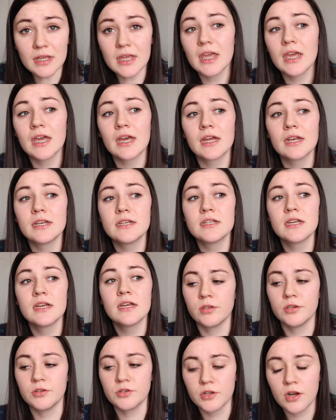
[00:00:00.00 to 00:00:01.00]
and
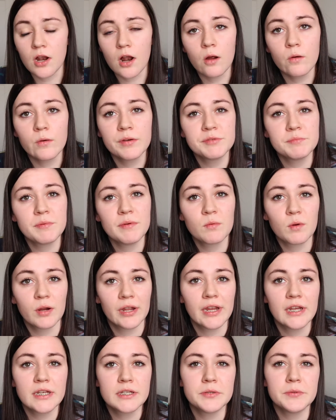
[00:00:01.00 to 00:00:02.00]
you should always be
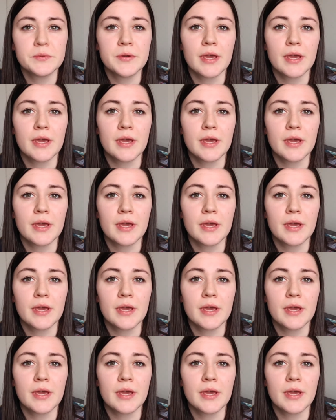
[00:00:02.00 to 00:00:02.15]
working to